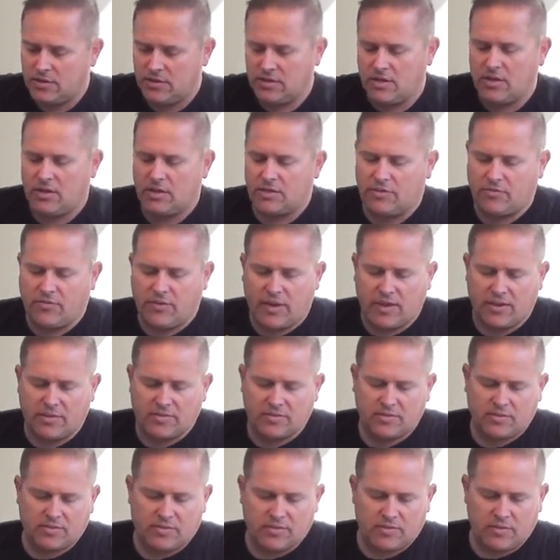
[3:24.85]

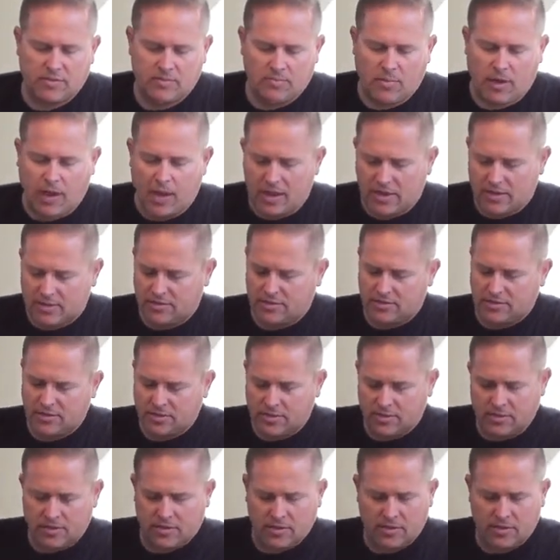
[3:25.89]
device box.